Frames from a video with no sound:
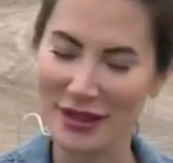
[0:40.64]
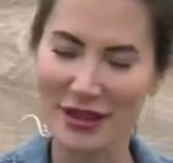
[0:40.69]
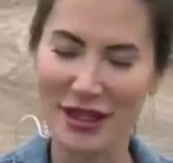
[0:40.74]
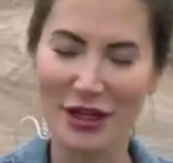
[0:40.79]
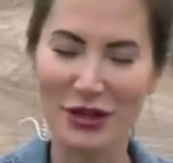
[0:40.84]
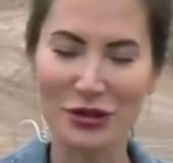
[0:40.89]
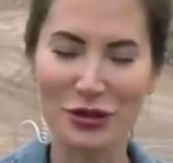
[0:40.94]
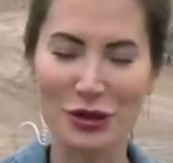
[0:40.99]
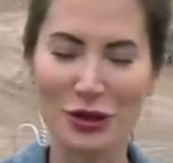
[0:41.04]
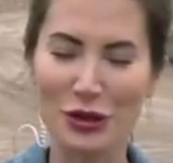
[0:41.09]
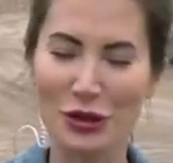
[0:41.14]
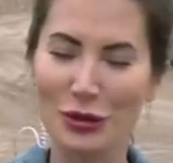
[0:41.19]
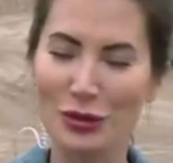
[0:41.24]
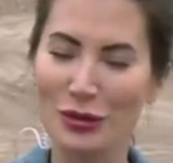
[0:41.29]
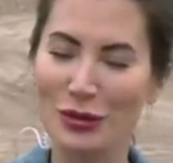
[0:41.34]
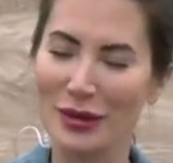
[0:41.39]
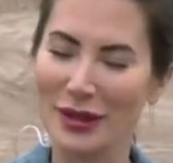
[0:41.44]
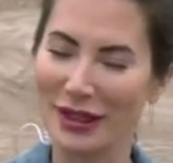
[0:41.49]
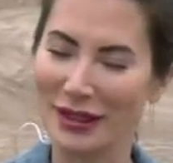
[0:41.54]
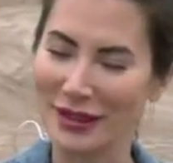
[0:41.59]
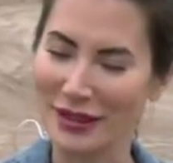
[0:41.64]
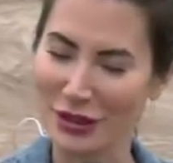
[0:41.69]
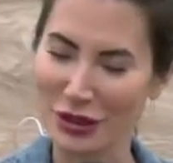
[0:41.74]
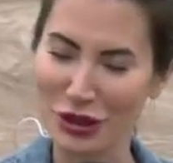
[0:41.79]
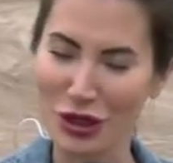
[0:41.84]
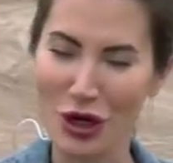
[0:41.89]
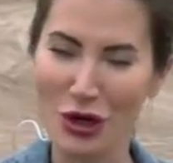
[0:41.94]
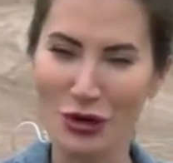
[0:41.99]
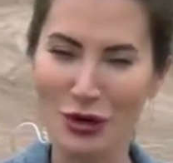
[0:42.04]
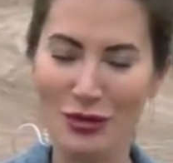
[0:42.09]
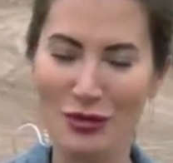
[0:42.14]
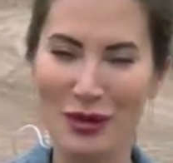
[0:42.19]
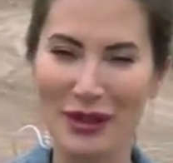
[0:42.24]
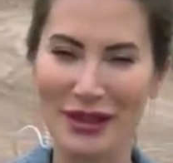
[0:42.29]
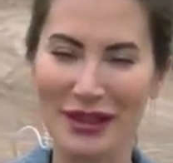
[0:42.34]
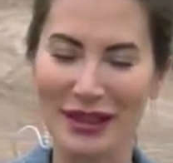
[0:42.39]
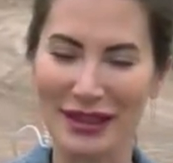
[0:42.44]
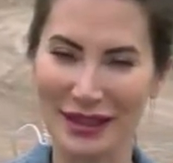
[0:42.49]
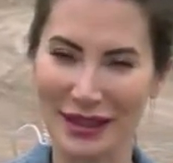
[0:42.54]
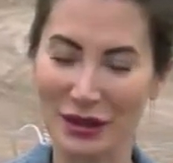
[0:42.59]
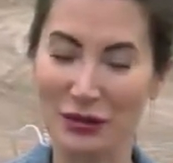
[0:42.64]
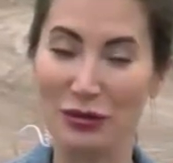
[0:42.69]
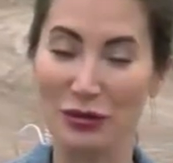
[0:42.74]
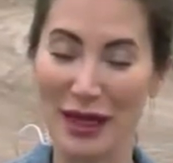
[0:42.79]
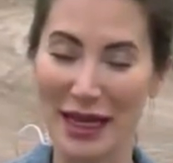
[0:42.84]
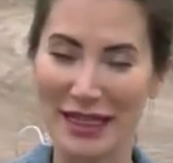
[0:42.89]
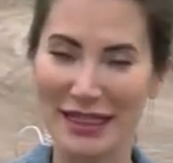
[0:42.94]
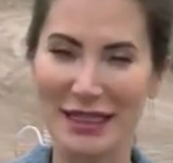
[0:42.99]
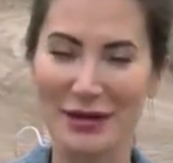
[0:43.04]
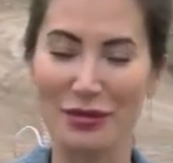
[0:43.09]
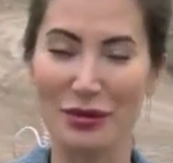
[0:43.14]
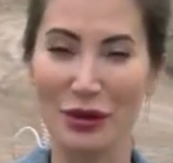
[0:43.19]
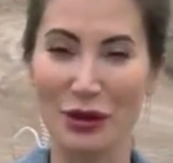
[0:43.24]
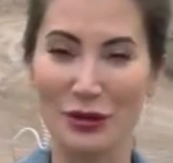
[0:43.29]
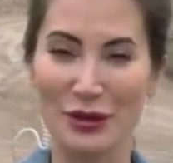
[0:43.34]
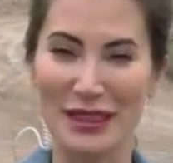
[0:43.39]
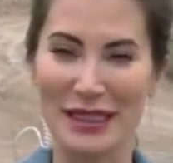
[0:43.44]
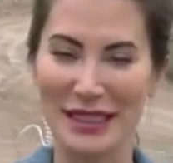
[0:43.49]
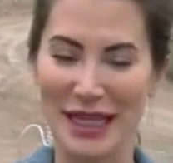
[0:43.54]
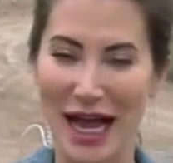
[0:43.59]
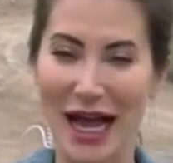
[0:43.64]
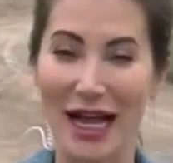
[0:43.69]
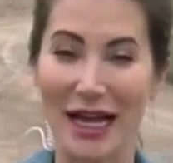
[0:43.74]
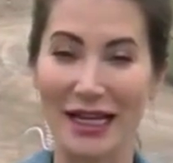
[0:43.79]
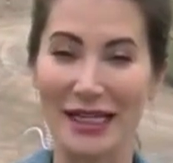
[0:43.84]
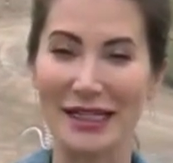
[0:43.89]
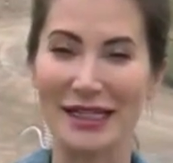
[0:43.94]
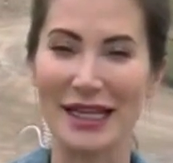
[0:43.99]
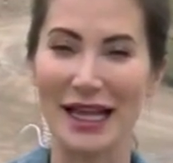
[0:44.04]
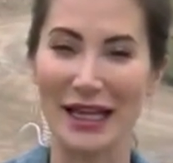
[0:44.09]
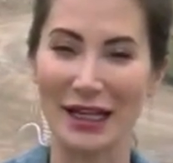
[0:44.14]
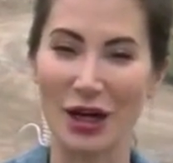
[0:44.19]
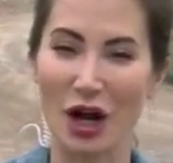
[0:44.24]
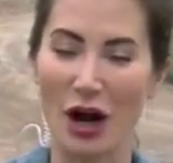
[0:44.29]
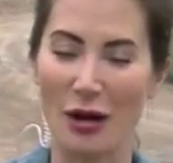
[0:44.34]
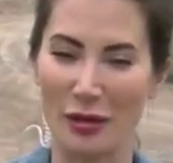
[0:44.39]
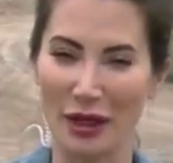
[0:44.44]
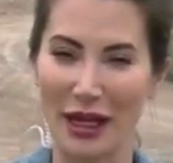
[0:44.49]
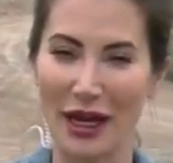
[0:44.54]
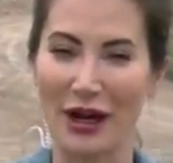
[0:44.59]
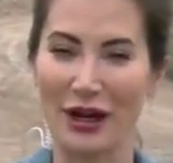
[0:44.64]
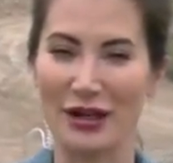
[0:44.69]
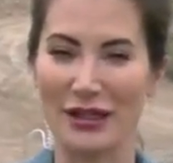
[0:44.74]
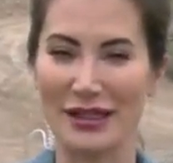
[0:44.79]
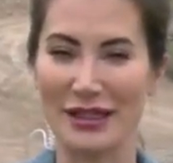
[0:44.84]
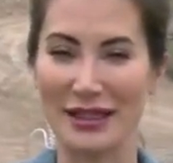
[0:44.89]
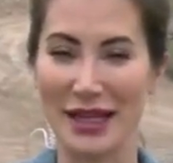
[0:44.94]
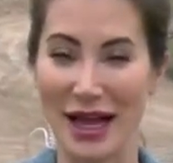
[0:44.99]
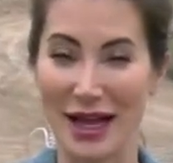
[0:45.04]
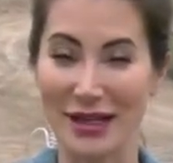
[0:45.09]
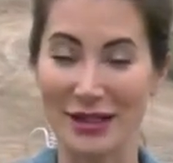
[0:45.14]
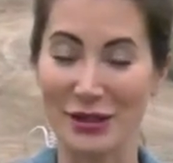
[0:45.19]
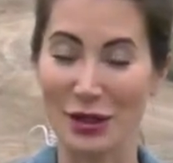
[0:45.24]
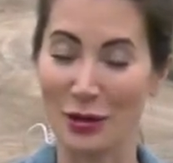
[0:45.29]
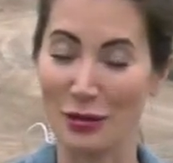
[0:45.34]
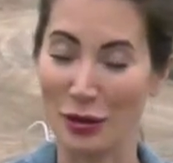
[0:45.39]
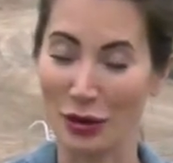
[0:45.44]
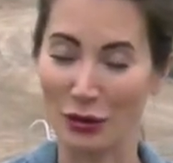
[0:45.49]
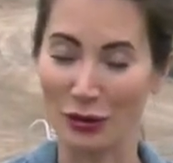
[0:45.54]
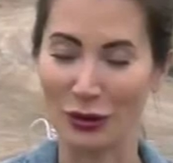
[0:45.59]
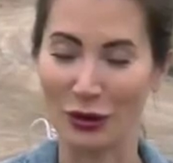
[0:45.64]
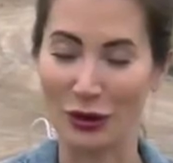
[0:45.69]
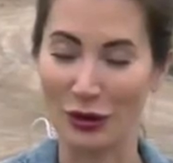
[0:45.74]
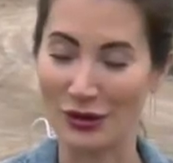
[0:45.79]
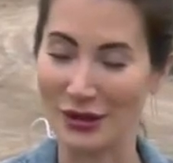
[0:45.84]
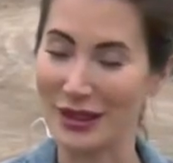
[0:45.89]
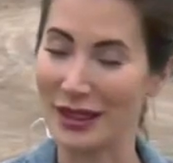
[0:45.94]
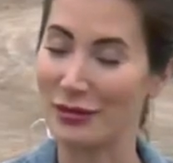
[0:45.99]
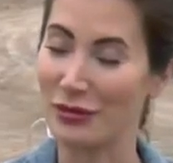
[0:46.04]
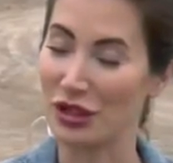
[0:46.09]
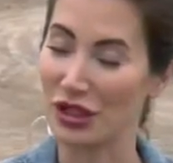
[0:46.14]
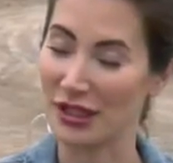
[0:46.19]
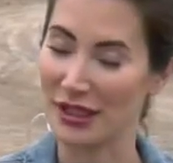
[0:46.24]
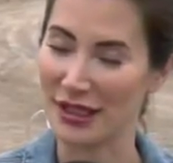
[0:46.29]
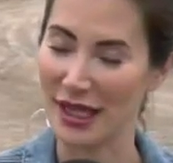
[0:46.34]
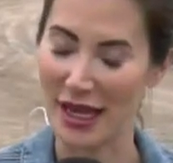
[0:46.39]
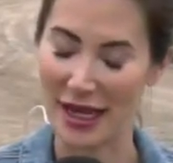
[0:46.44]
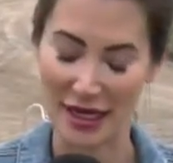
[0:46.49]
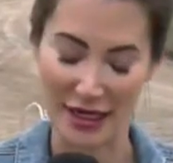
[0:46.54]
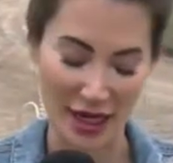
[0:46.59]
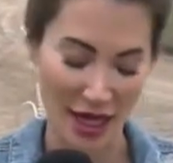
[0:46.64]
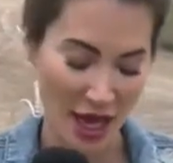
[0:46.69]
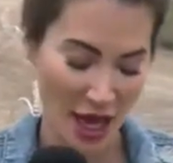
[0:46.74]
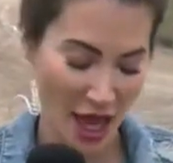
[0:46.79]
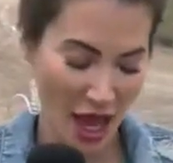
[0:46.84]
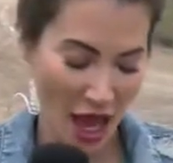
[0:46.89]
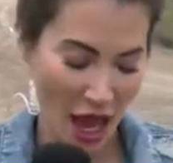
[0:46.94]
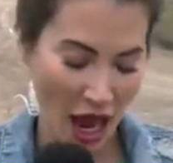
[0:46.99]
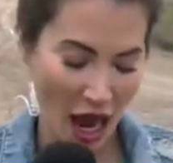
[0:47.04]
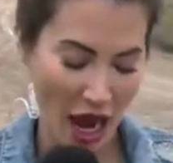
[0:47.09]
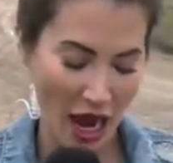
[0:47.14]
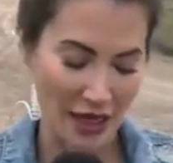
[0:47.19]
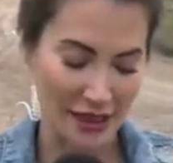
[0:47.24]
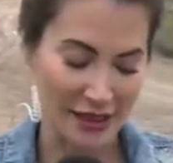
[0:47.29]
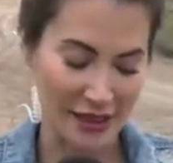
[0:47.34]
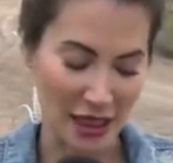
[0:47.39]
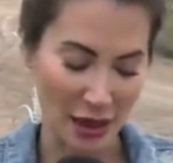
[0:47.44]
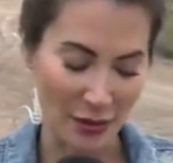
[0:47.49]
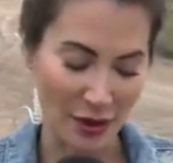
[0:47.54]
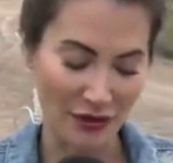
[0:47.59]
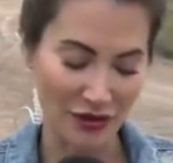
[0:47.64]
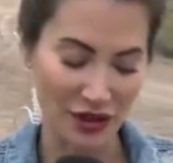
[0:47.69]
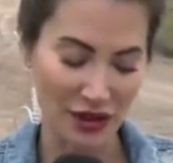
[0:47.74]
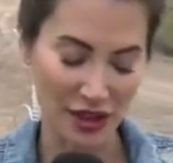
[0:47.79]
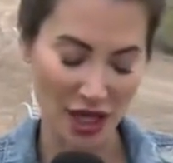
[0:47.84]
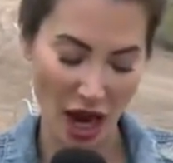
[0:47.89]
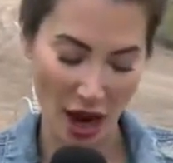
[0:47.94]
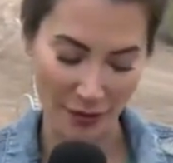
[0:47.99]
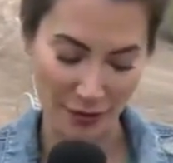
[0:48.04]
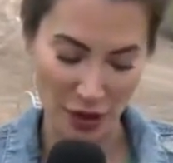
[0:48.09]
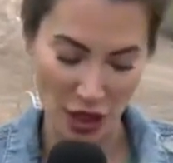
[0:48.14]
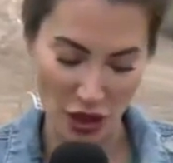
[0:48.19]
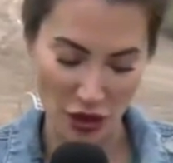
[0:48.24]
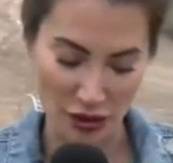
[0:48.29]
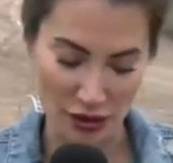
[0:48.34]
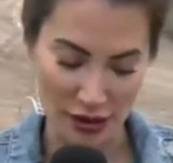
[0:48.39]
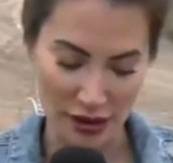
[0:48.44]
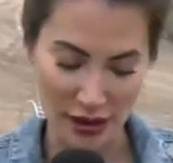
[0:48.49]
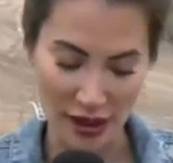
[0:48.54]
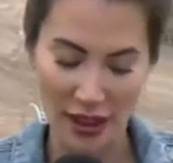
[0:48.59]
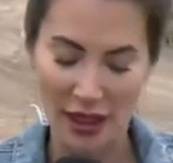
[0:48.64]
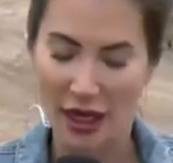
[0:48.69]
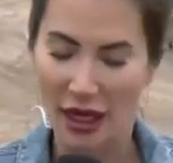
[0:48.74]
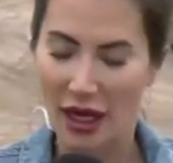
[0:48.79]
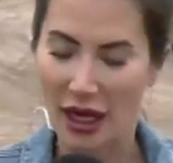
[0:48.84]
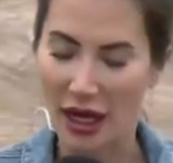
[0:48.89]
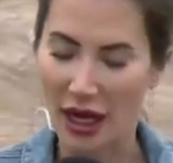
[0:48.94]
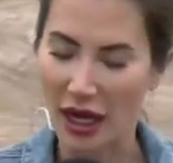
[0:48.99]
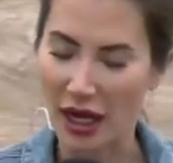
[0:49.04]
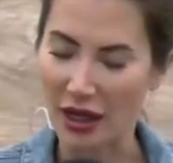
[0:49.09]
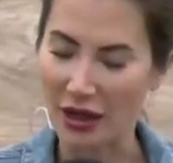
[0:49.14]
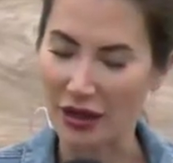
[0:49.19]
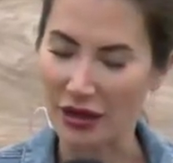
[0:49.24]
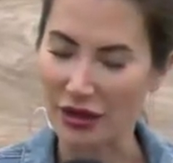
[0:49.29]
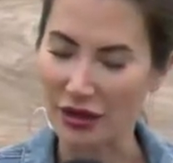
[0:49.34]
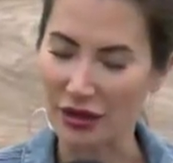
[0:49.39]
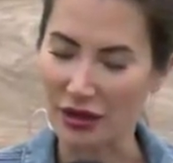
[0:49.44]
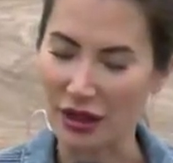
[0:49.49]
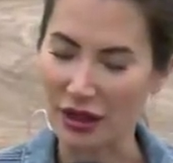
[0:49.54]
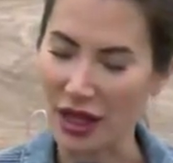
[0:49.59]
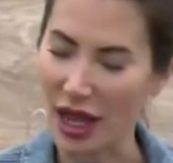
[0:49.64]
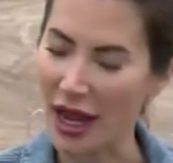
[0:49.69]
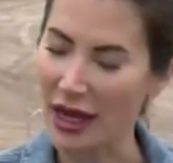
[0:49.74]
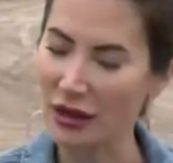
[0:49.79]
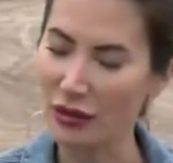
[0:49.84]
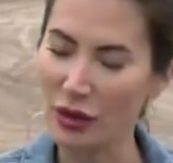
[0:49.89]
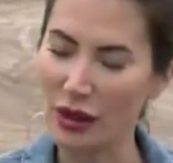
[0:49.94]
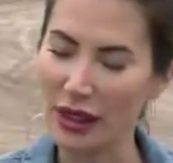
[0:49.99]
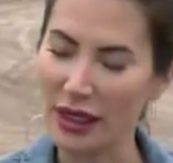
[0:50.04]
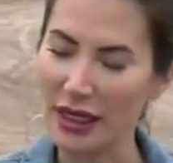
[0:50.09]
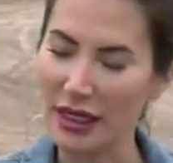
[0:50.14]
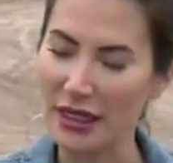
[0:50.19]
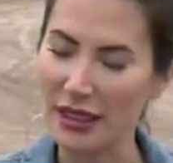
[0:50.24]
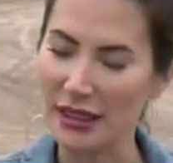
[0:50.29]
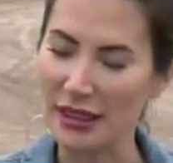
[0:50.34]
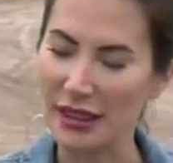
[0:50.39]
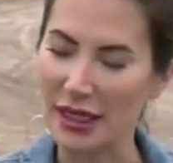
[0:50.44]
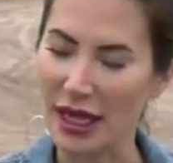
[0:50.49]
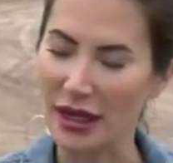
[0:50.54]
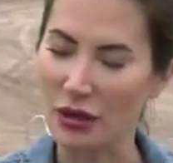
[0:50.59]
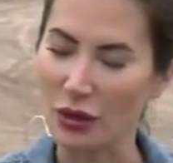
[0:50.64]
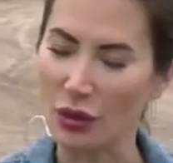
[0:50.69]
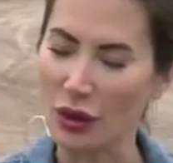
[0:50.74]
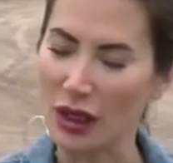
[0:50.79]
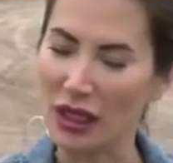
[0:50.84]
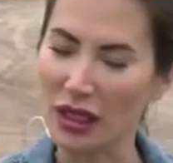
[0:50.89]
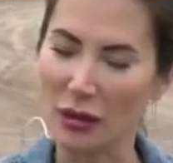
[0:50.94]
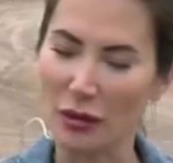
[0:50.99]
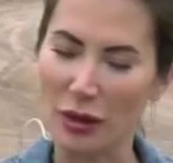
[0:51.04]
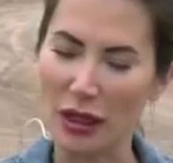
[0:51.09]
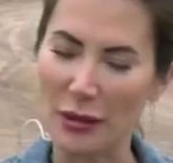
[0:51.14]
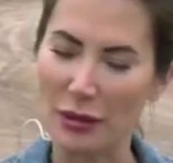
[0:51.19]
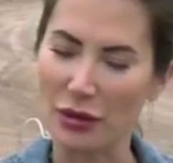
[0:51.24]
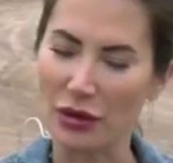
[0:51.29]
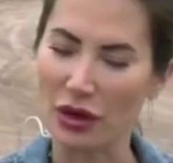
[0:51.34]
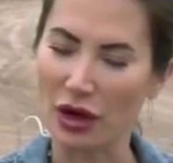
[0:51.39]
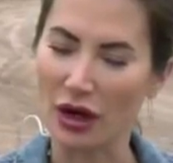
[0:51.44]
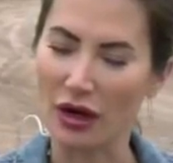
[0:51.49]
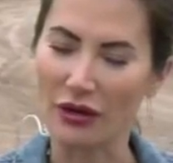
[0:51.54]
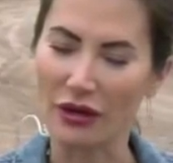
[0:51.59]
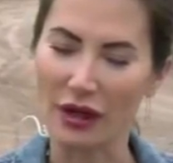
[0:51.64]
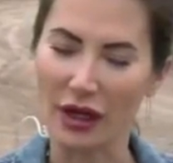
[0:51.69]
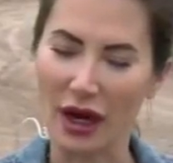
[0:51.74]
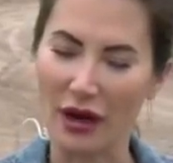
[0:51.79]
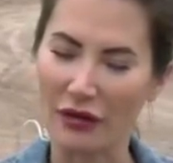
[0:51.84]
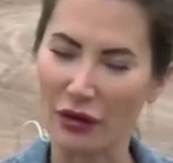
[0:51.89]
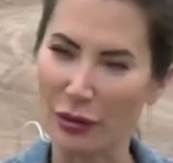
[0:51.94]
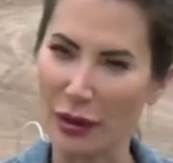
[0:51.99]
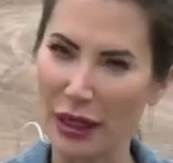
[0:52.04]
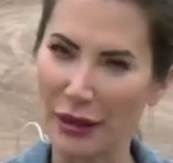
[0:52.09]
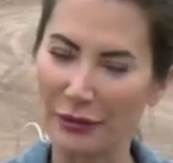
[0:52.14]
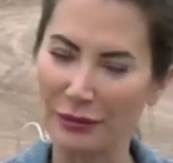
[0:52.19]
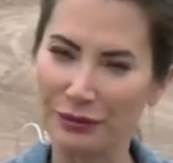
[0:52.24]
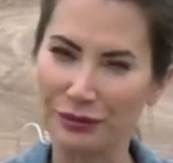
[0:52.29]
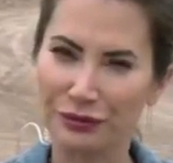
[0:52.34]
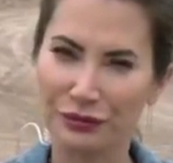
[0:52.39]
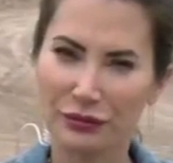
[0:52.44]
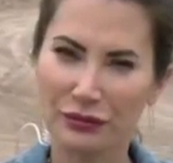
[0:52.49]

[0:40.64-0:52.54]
is not true and it's a joke, but Nancy Pelosi's eyes and Kamala Harris's eyes are both closed. I'm just saying. Uh, some of the top notes, uh, the line where he said, "We the people are the government,"